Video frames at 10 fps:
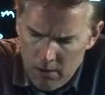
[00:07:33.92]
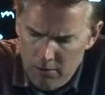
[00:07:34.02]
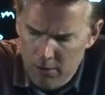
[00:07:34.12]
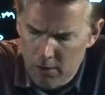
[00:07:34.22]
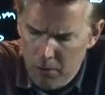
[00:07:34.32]

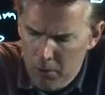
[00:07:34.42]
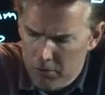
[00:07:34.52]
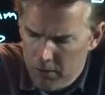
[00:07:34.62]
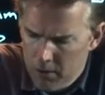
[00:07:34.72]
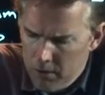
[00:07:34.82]
So it
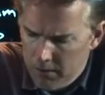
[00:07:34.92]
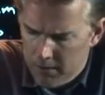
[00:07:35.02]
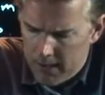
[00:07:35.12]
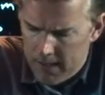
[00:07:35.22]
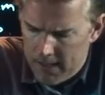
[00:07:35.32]
almost
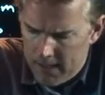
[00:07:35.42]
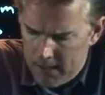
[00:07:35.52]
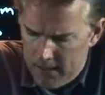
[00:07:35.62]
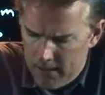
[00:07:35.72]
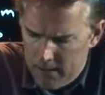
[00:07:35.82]
looks
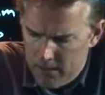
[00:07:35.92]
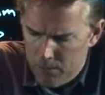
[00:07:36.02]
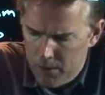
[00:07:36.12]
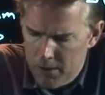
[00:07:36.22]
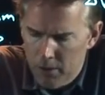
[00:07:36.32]
like
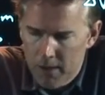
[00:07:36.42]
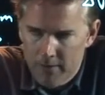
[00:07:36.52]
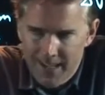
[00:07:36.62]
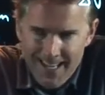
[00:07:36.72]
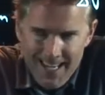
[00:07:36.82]
we don't
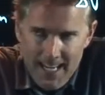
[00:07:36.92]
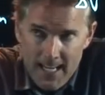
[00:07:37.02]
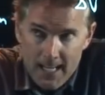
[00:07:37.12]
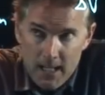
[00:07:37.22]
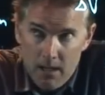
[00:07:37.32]
even
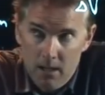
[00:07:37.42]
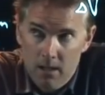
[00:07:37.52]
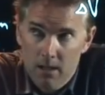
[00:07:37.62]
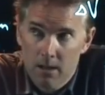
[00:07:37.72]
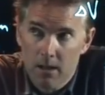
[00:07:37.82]
need
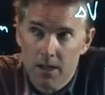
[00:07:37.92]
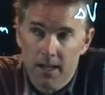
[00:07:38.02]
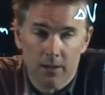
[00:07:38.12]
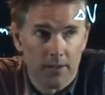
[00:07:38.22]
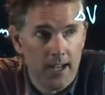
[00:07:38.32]
the
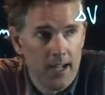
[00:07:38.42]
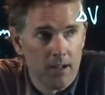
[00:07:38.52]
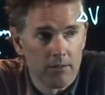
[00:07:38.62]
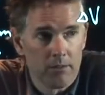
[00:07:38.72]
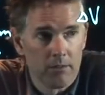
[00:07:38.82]
delta
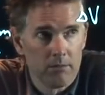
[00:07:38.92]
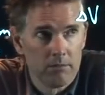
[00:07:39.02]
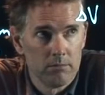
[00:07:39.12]
S.